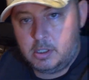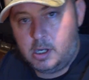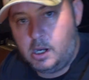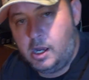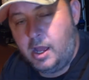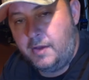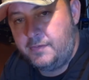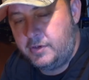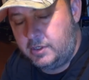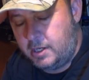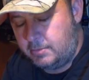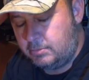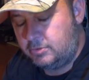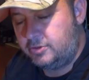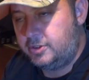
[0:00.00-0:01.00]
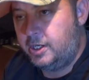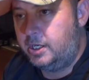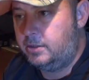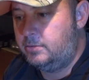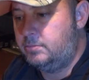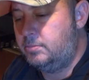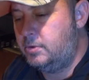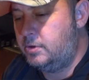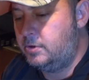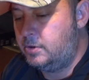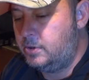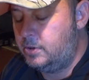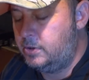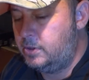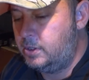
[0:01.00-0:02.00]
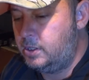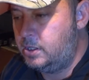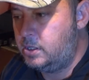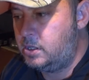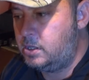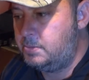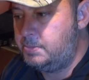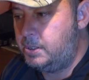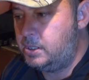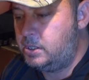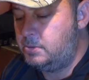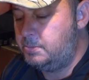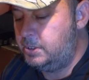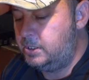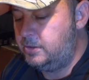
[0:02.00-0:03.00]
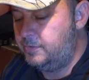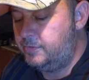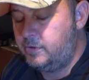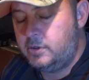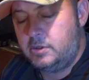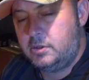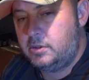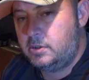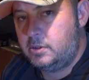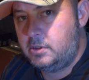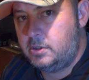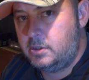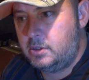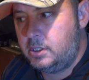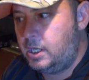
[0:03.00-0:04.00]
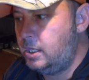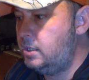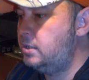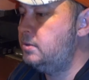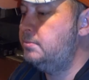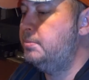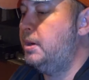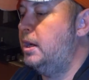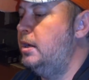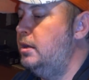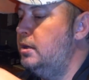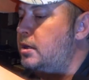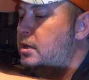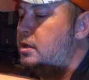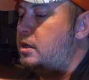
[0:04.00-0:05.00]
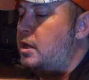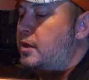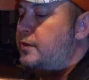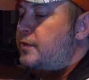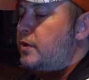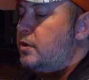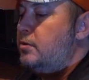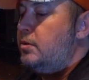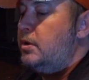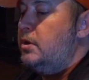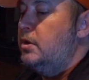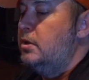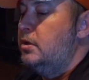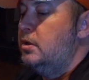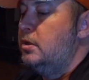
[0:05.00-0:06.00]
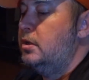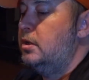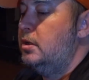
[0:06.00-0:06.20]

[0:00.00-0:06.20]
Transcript: I haven't double checked whether or not these are supposed to be different yet, but let's have a quick look.